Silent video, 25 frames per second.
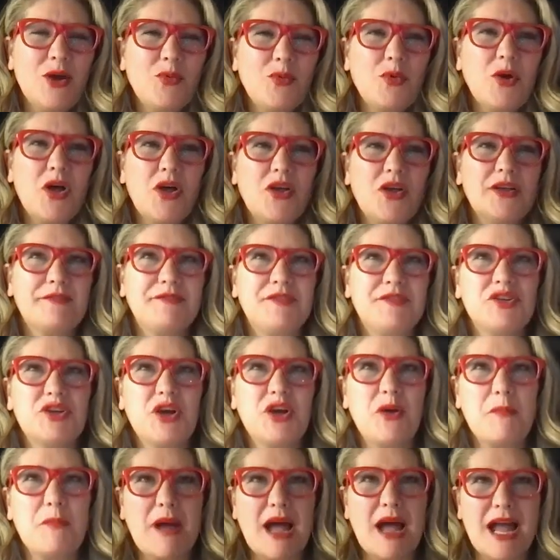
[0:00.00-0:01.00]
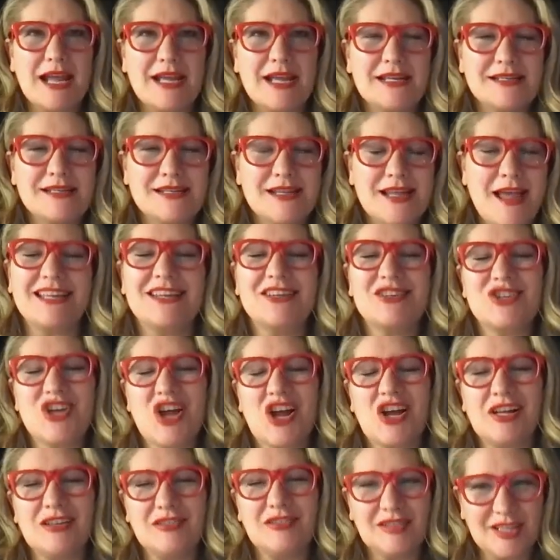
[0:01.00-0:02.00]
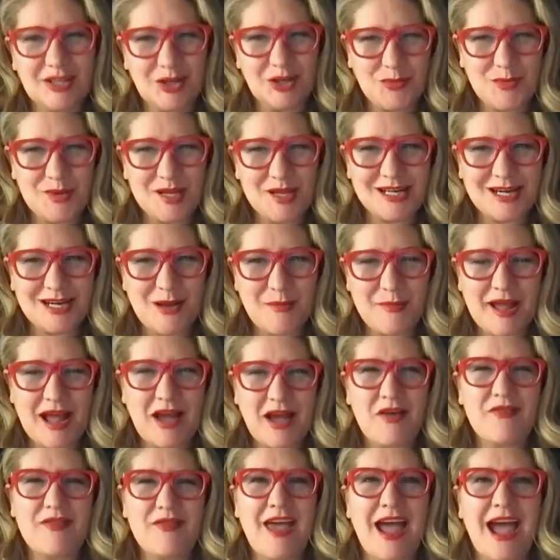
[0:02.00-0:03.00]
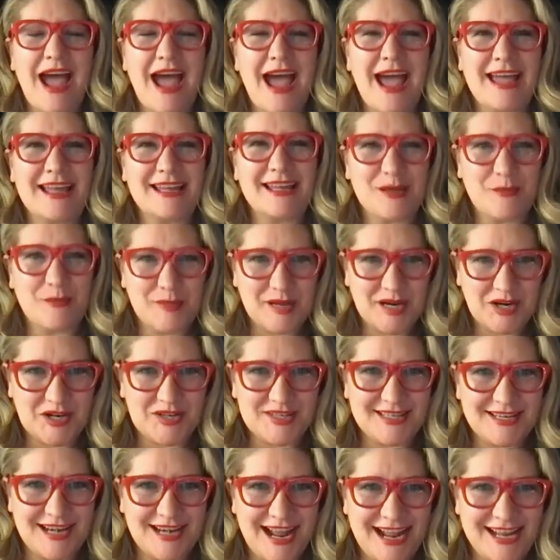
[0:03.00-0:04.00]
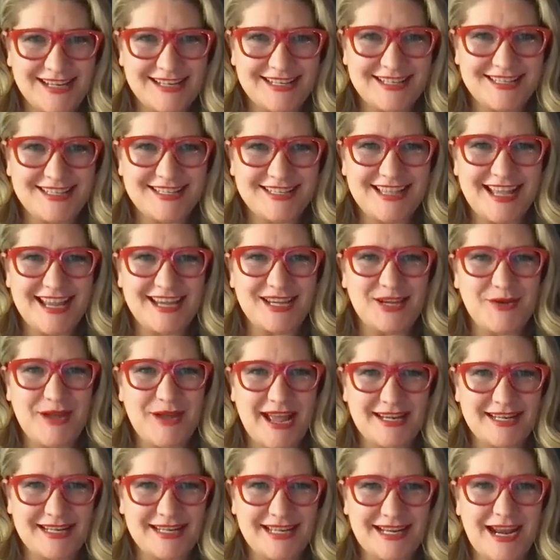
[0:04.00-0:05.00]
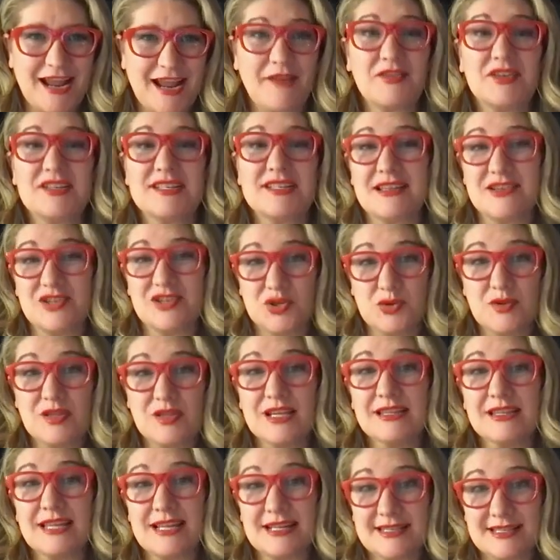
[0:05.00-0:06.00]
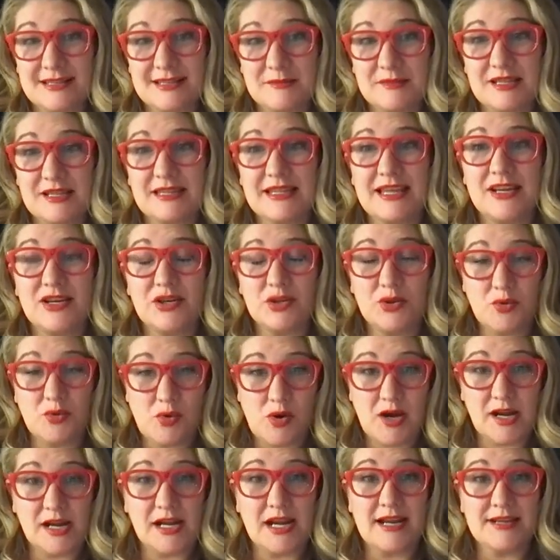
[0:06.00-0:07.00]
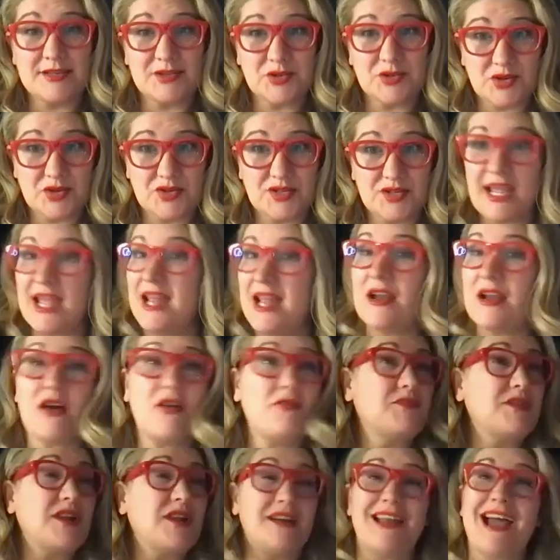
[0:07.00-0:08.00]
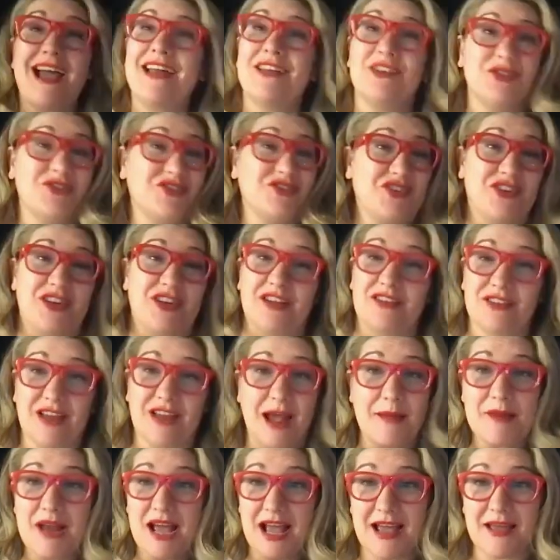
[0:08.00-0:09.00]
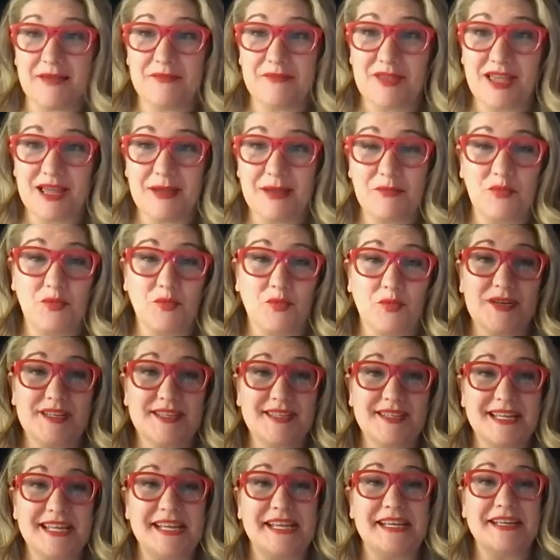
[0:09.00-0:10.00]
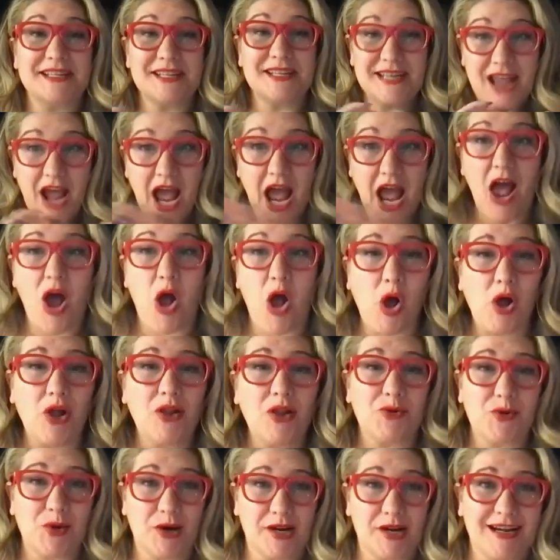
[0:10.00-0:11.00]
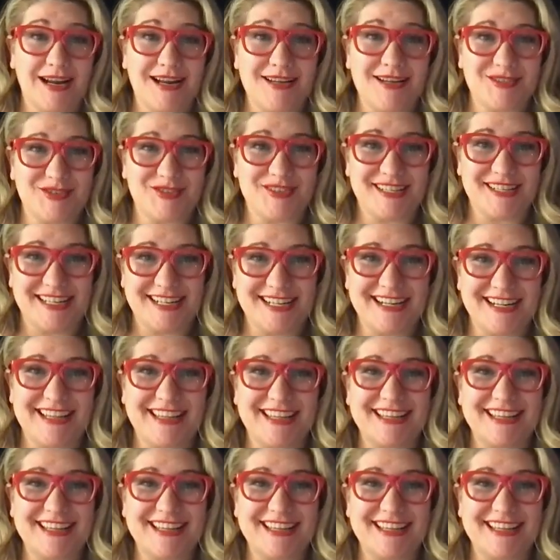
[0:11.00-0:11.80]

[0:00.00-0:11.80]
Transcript: Well, if you don't mind, can you talk a little bit about that comparisonitis that you had to get off? Because I do think that's something that new organizers and not new, I'm not, rescind. All organizers get into